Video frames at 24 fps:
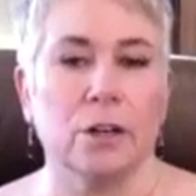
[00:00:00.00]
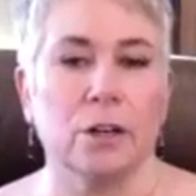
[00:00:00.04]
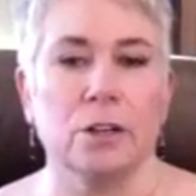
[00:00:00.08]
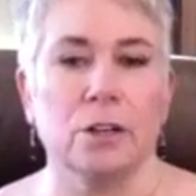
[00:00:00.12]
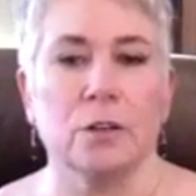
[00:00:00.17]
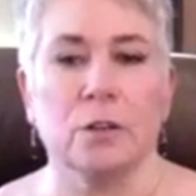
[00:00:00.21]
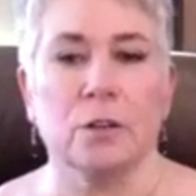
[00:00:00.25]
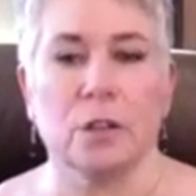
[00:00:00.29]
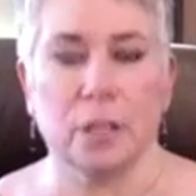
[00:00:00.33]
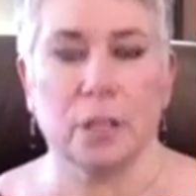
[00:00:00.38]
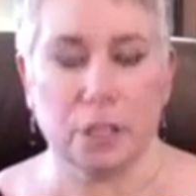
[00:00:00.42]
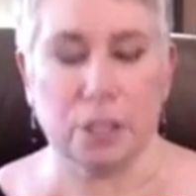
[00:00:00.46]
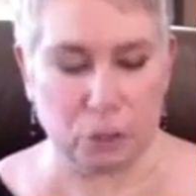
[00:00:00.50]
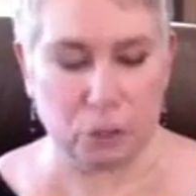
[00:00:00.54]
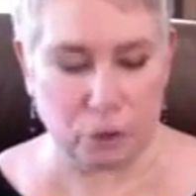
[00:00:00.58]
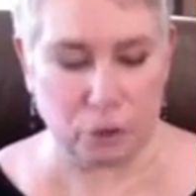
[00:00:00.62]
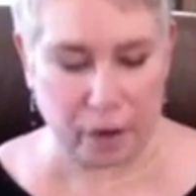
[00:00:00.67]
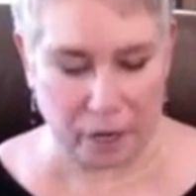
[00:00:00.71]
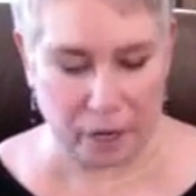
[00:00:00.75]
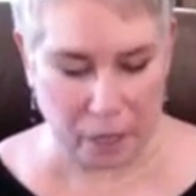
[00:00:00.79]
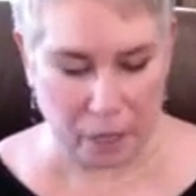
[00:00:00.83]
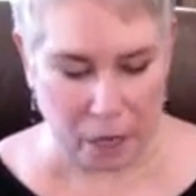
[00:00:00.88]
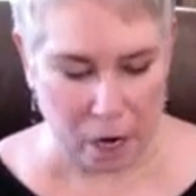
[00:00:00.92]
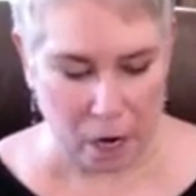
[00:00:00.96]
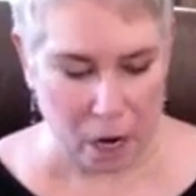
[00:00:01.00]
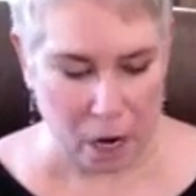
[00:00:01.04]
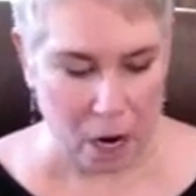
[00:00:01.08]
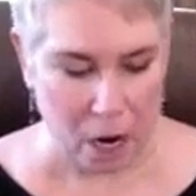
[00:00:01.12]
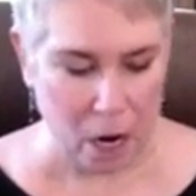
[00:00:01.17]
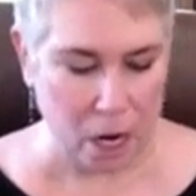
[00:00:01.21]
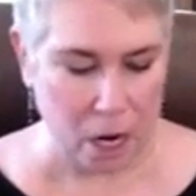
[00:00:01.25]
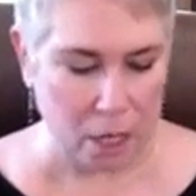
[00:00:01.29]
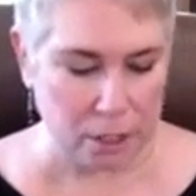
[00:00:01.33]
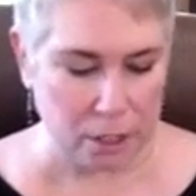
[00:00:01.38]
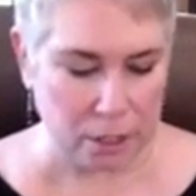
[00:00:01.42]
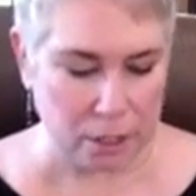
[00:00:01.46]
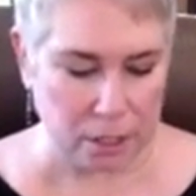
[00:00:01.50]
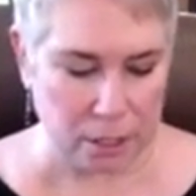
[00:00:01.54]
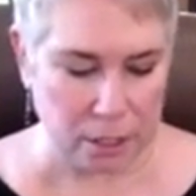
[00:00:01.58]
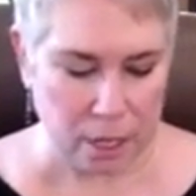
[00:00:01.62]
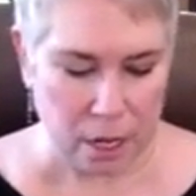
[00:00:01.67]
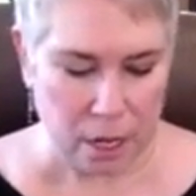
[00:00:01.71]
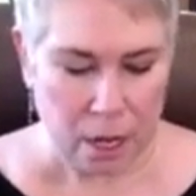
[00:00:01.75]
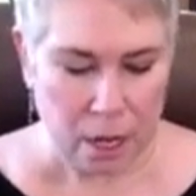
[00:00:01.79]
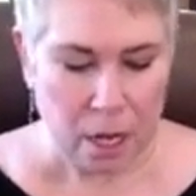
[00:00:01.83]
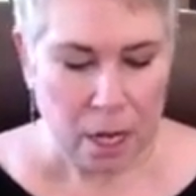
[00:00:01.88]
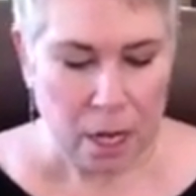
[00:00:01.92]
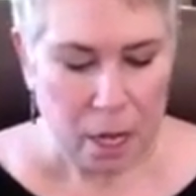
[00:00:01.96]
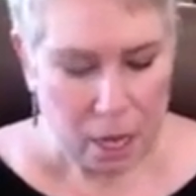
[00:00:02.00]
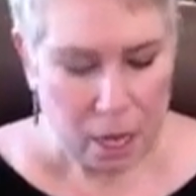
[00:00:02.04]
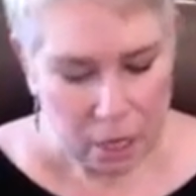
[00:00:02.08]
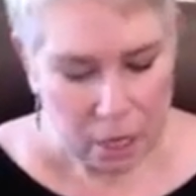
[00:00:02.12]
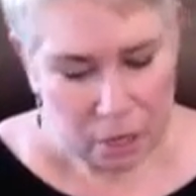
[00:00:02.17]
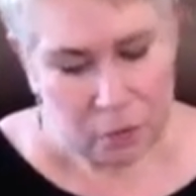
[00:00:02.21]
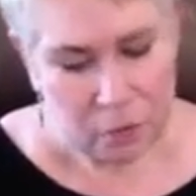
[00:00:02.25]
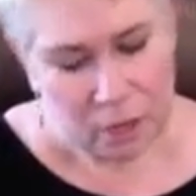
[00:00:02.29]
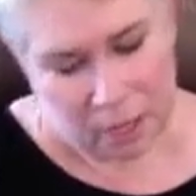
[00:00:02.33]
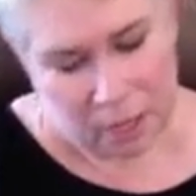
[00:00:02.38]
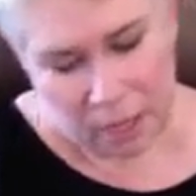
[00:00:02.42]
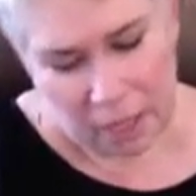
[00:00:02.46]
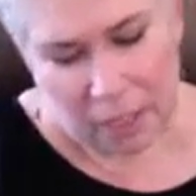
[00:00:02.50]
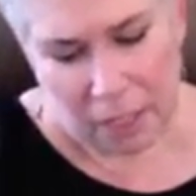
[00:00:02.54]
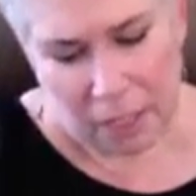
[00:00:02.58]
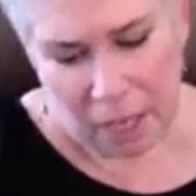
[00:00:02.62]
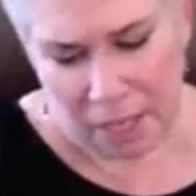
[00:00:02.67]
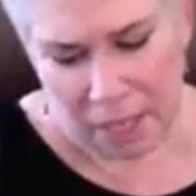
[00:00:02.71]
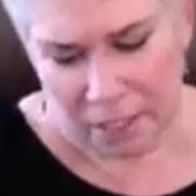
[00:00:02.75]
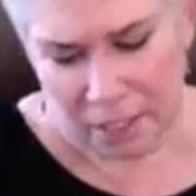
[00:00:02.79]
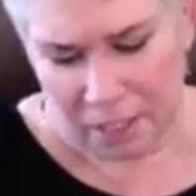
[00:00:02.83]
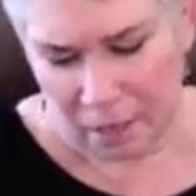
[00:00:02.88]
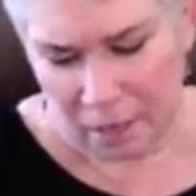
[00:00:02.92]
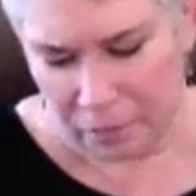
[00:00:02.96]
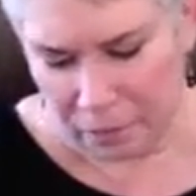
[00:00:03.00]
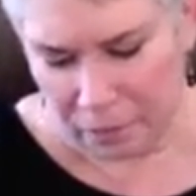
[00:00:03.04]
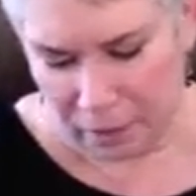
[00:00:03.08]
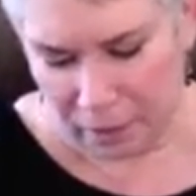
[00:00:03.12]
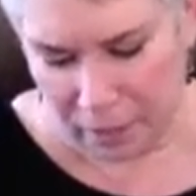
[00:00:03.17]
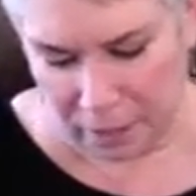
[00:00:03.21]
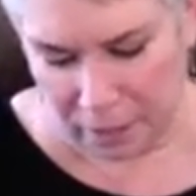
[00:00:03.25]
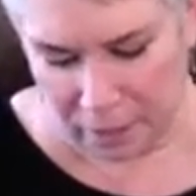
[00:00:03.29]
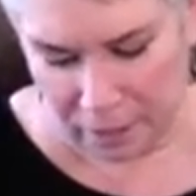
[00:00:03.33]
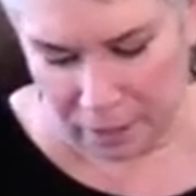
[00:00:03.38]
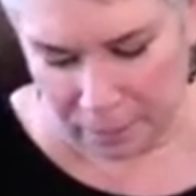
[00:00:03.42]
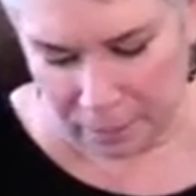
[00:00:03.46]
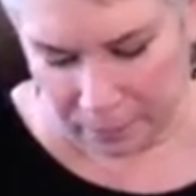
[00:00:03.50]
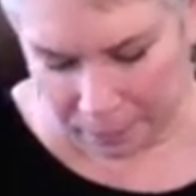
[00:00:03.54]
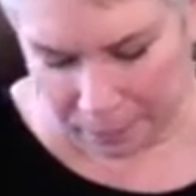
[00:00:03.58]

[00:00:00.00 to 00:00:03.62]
you can get your credit cards, you can get a lot of stuff in this.